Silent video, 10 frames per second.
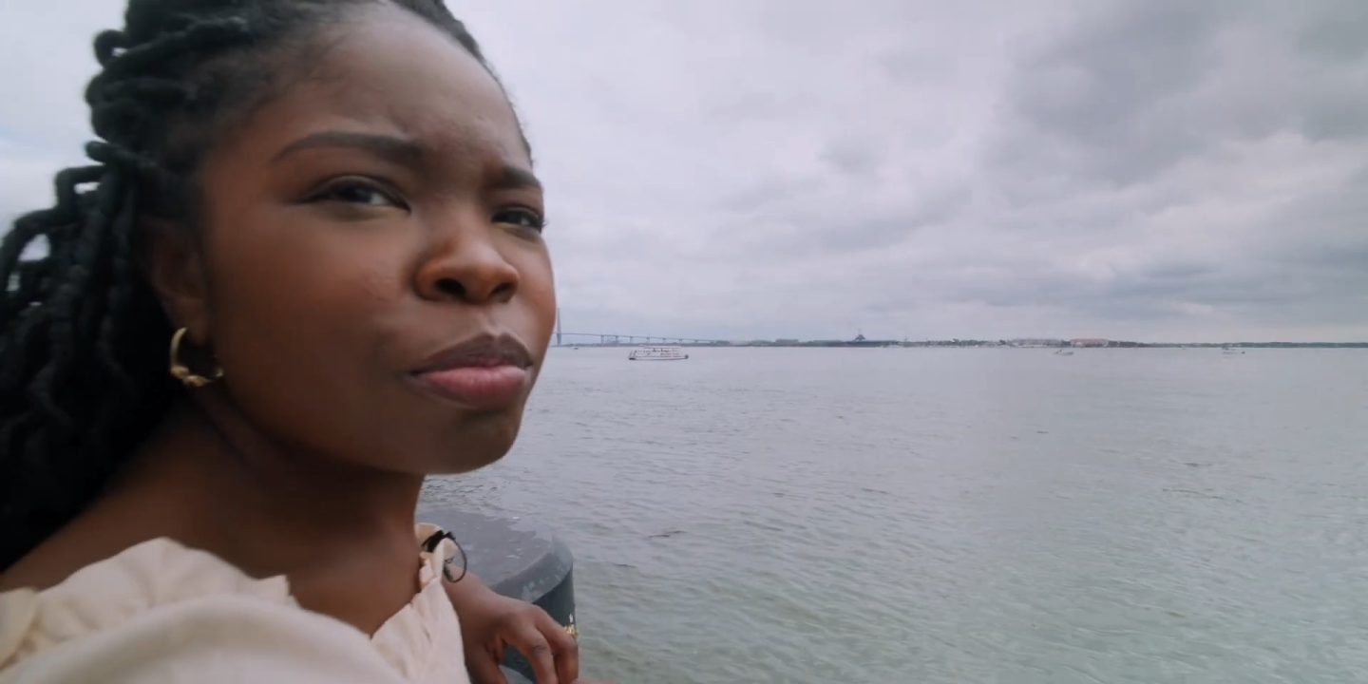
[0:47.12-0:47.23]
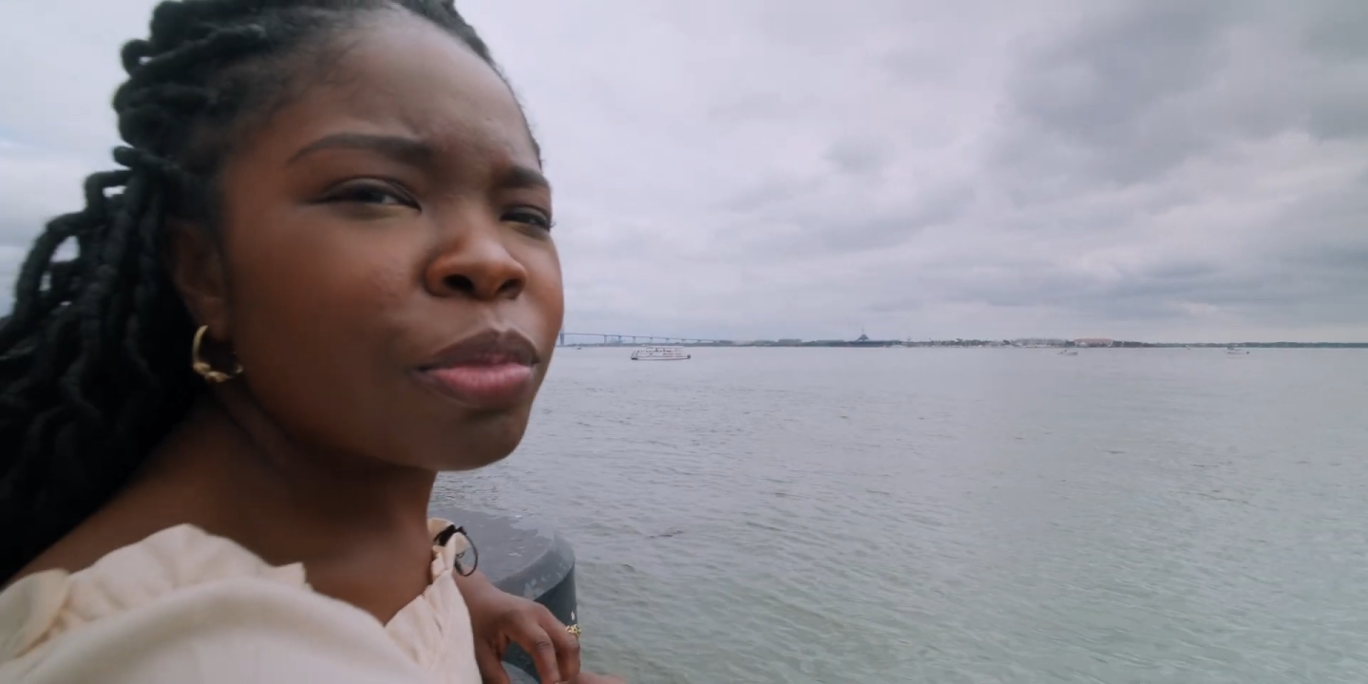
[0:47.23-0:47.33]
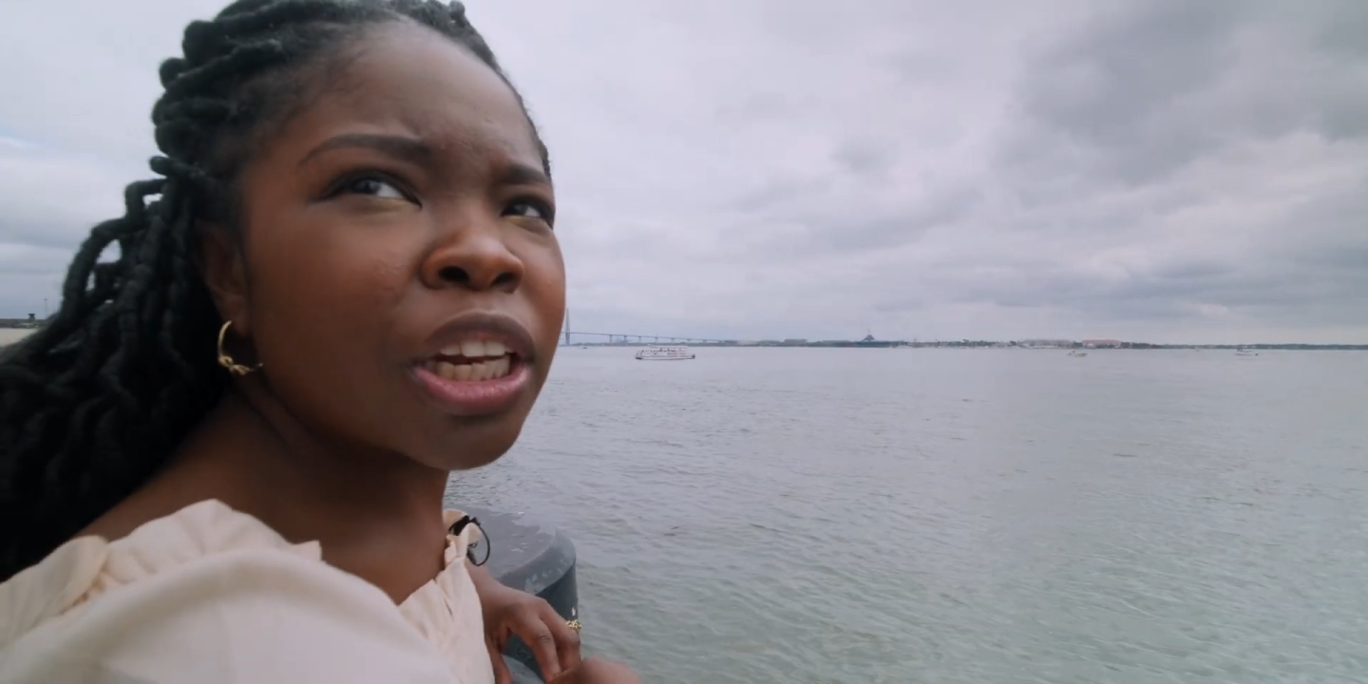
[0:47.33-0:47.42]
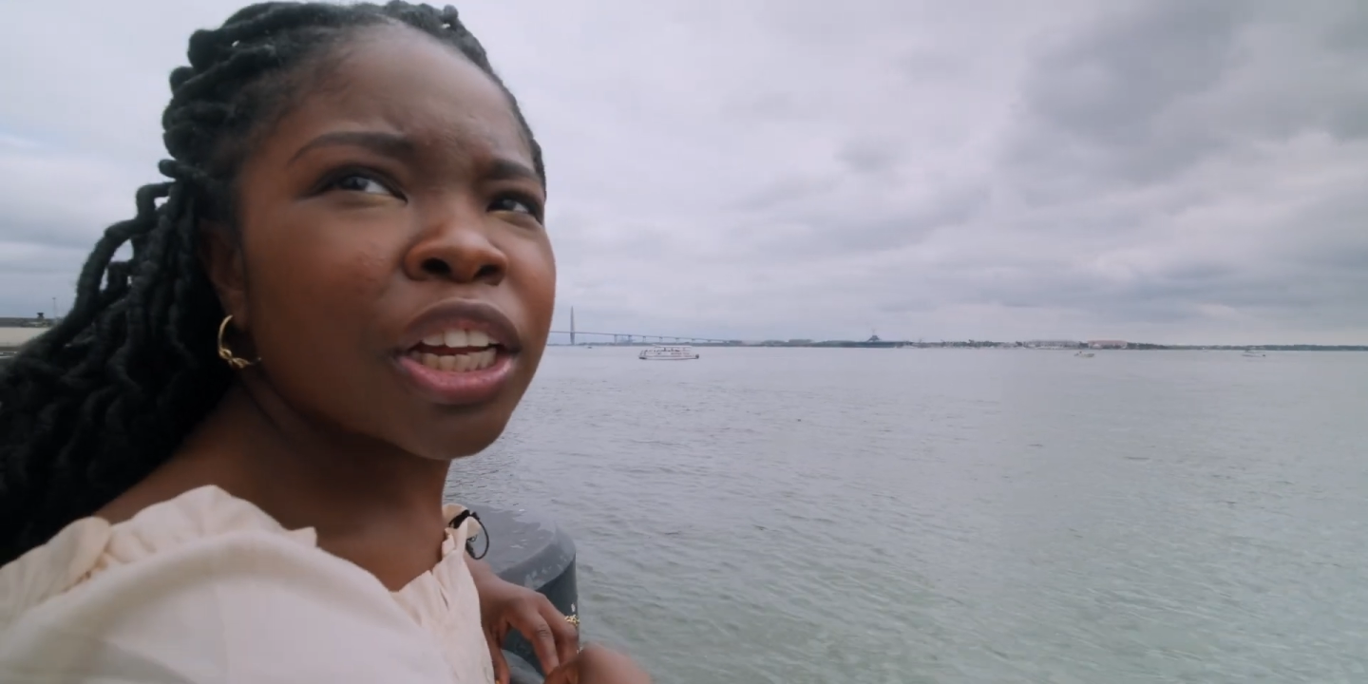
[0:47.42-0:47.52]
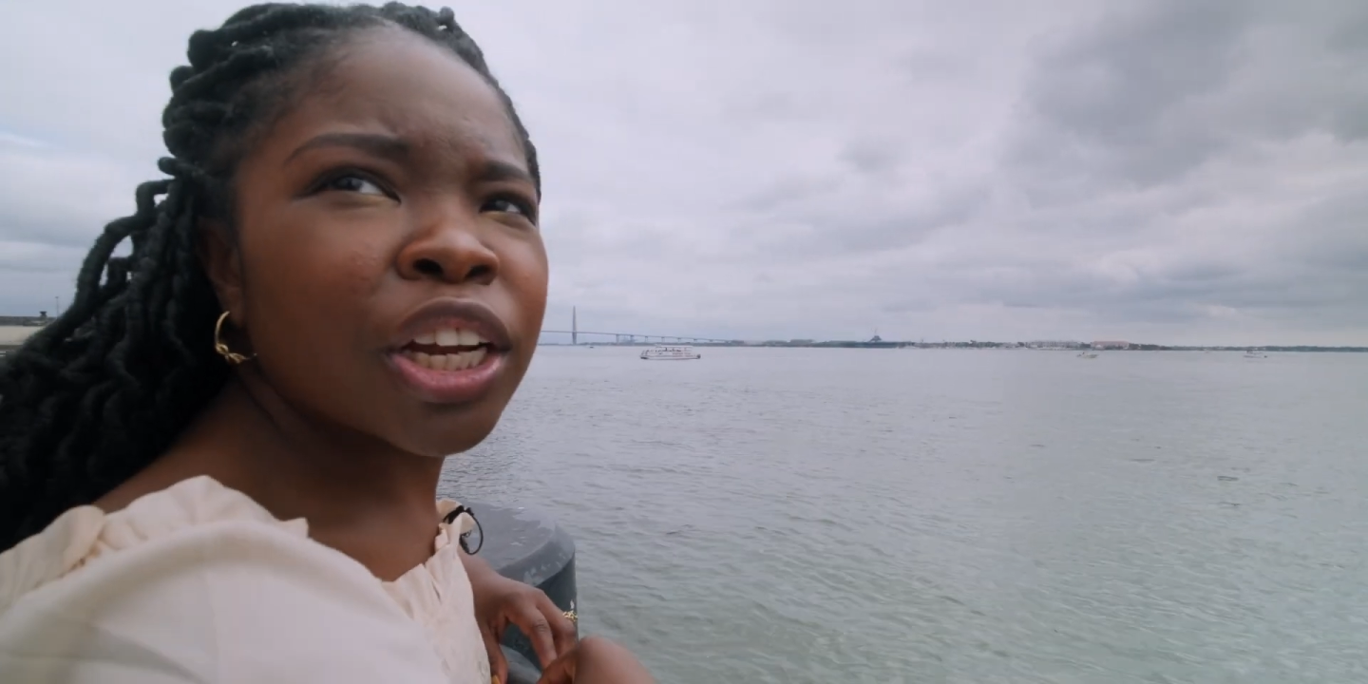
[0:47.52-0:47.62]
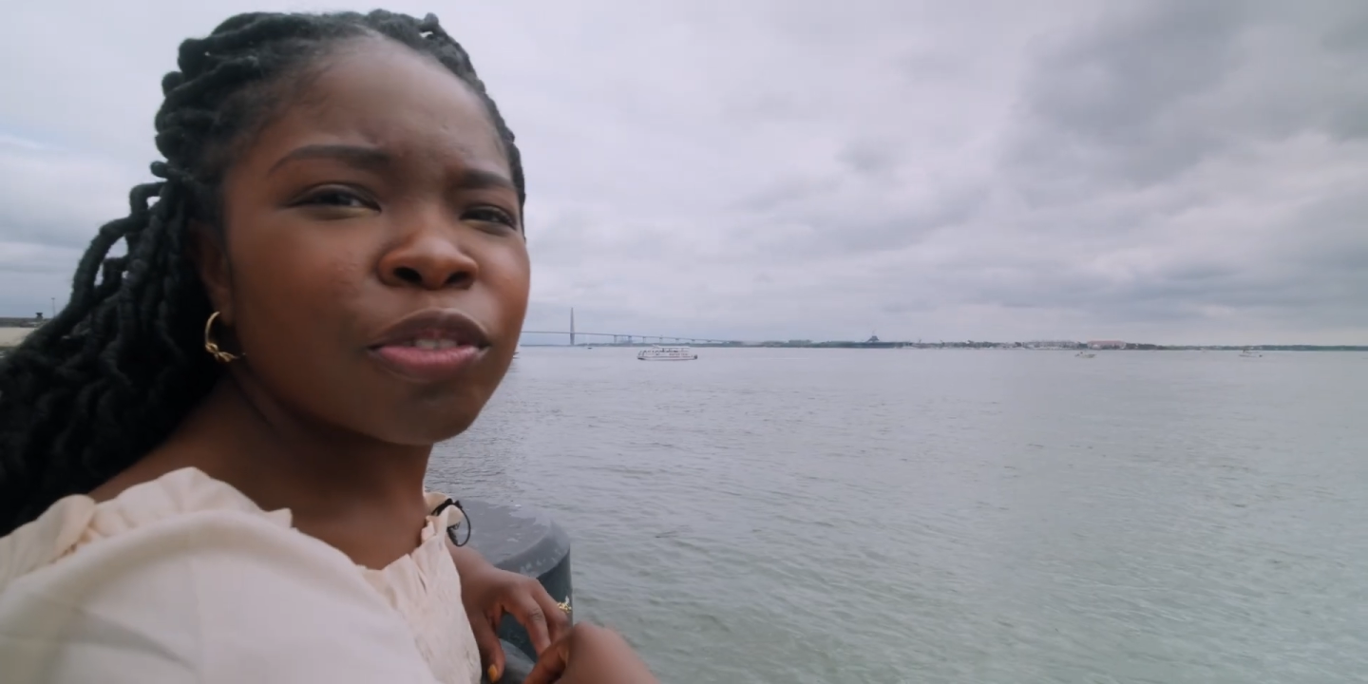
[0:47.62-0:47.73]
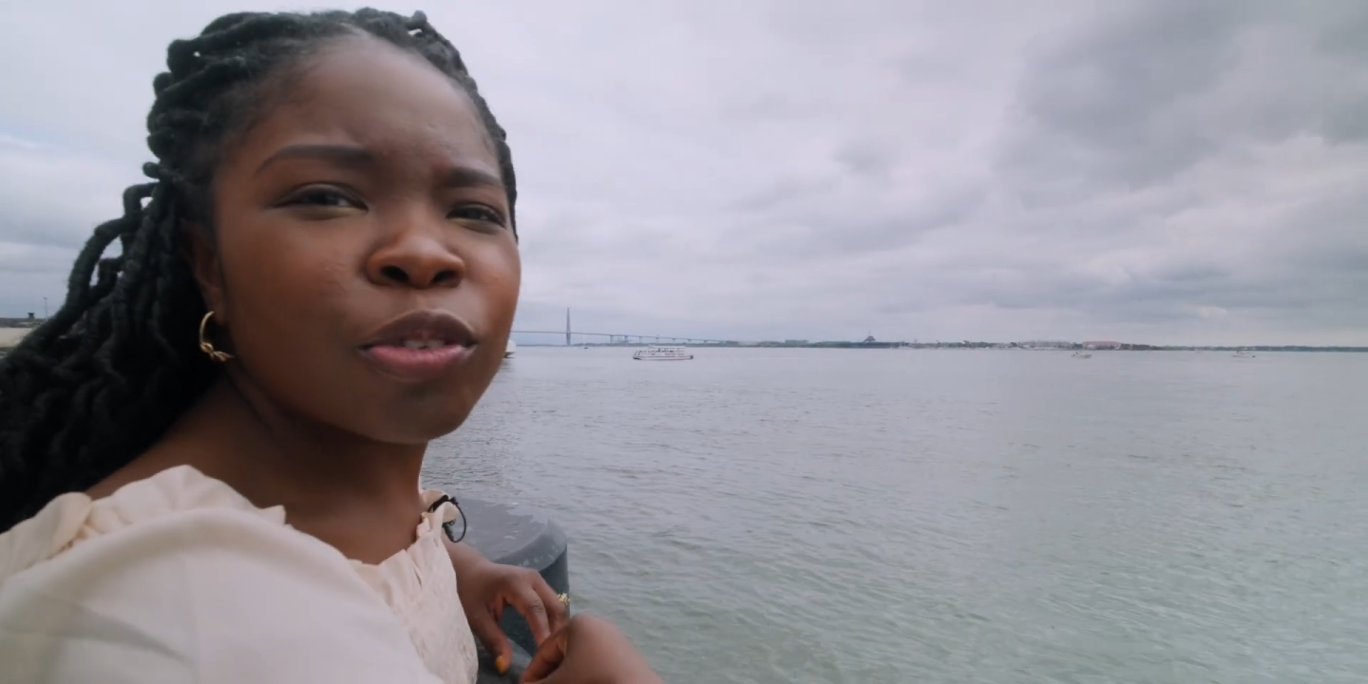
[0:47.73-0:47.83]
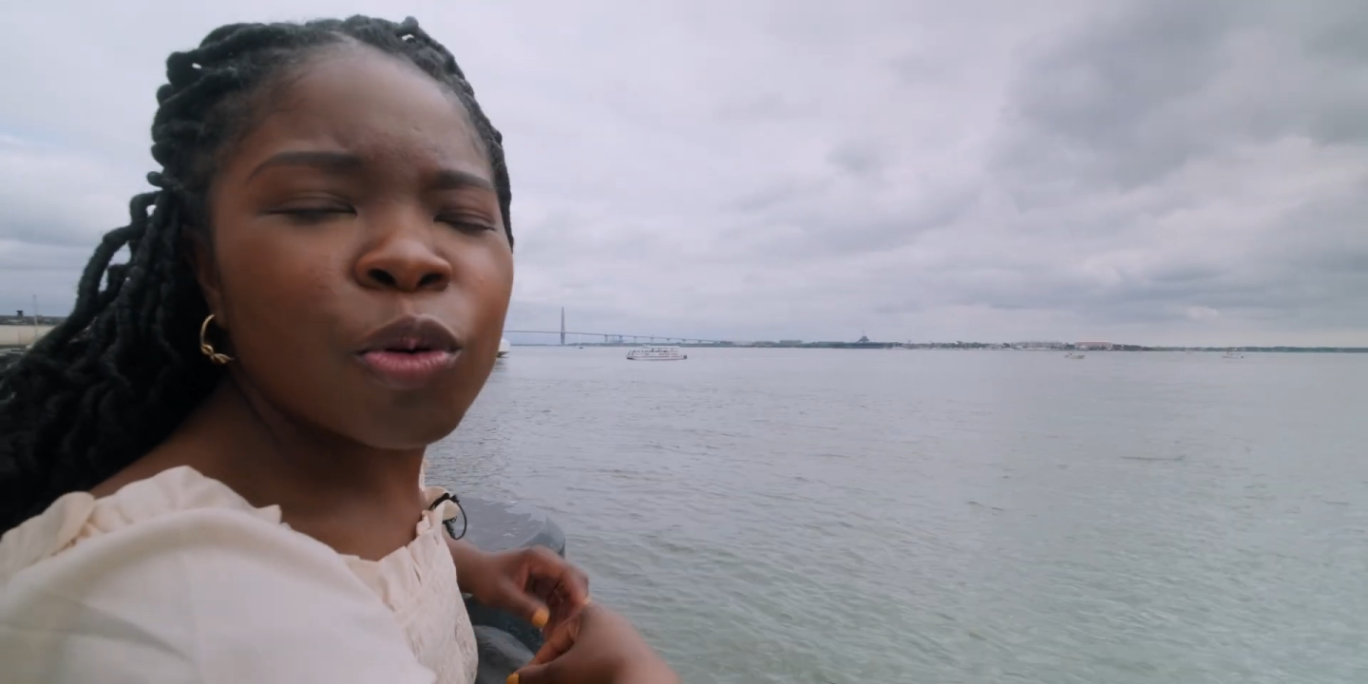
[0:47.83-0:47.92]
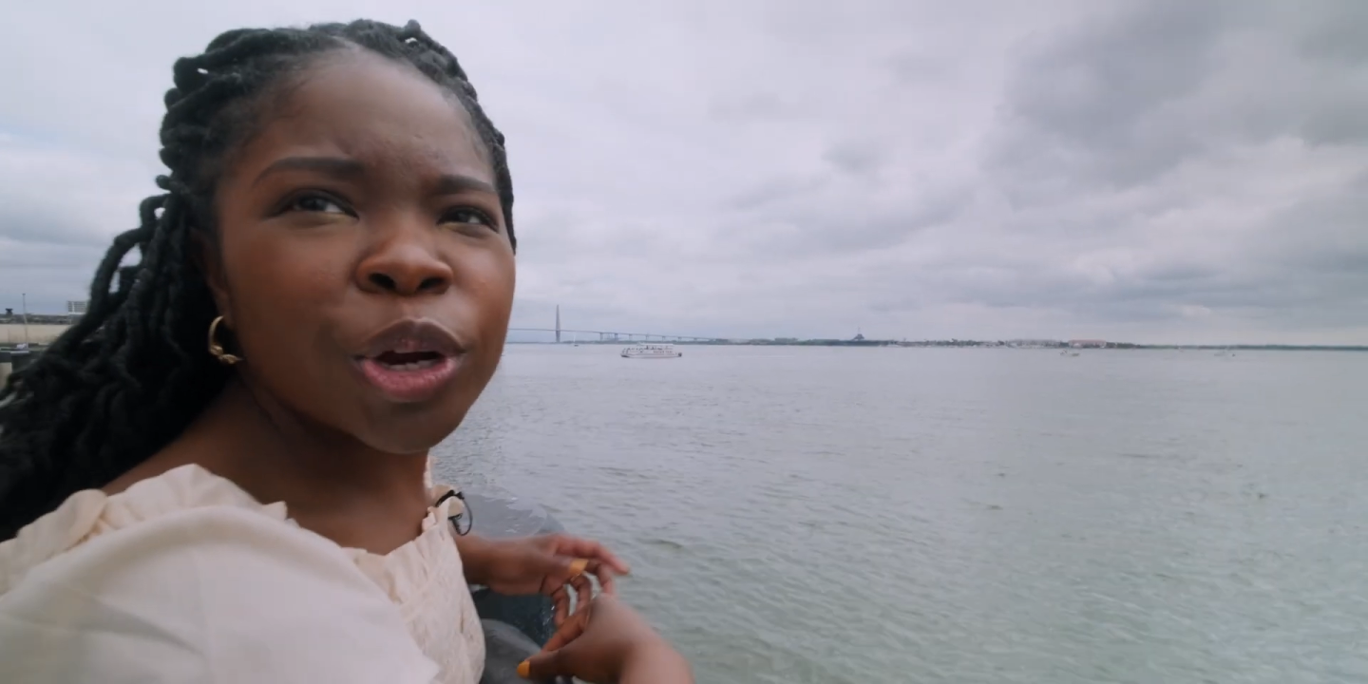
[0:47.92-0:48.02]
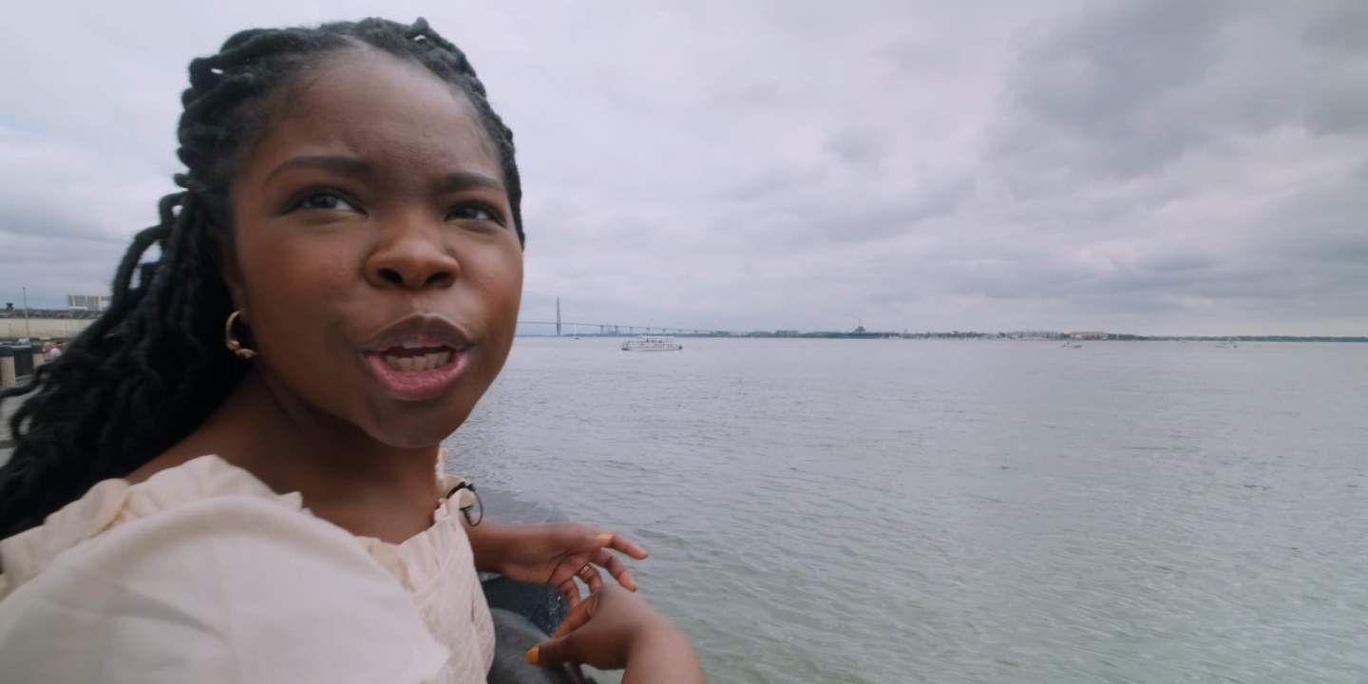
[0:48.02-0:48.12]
been here for 4